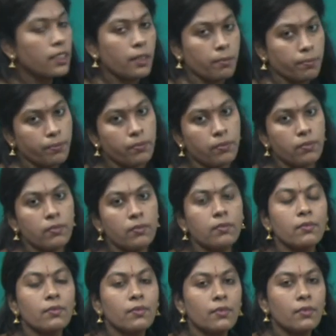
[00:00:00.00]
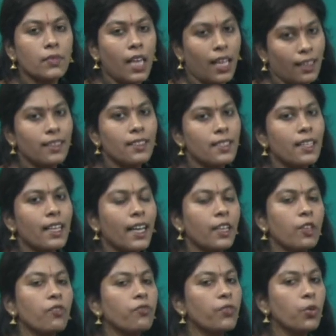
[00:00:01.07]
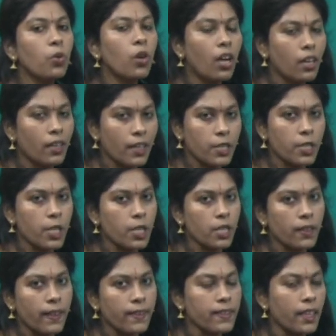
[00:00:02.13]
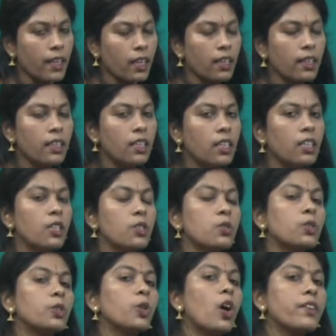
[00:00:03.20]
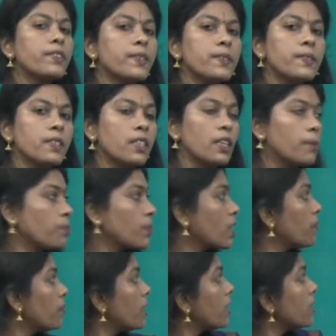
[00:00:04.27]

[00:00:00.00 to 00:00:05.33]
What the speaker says: them. It is a kind of new colonization they are saying. So, toxicity, we are